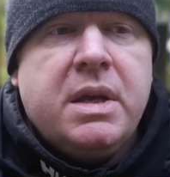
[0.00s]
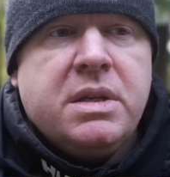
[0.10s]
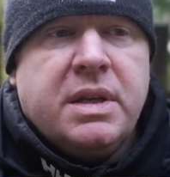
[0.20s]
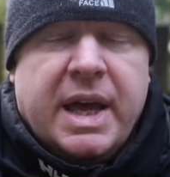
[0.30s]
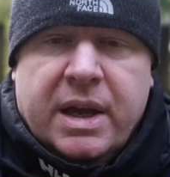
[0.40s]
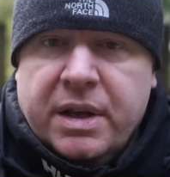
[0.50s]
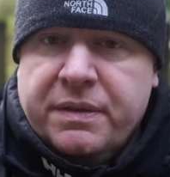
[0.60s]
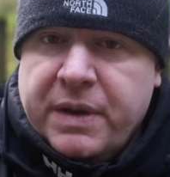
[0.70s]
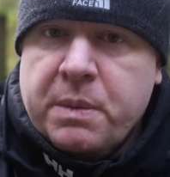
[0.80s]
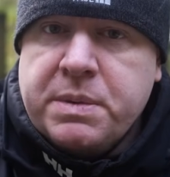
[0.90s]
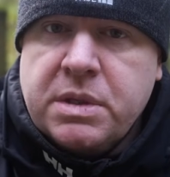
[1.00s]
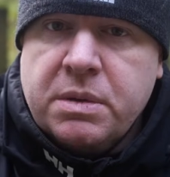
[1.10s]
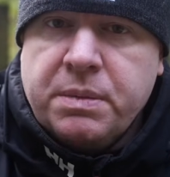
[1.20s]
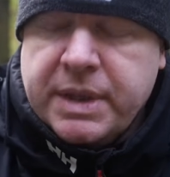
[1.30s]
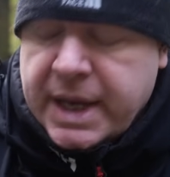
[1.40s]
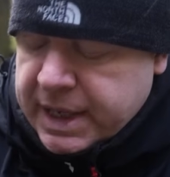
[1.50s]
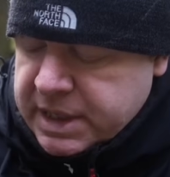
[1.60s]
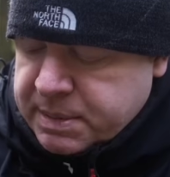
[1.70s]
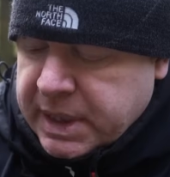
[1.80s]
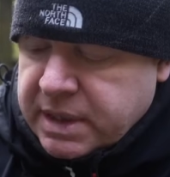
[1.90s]
So that kind of helps with that
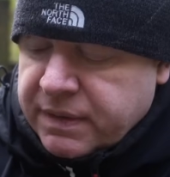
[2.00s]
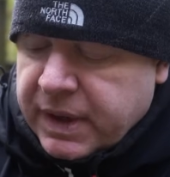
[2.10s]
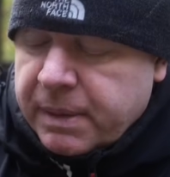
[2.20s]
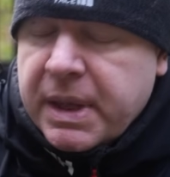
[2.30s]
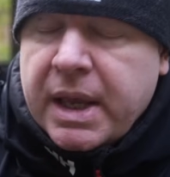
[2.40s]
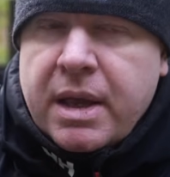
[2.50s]
aspect of it.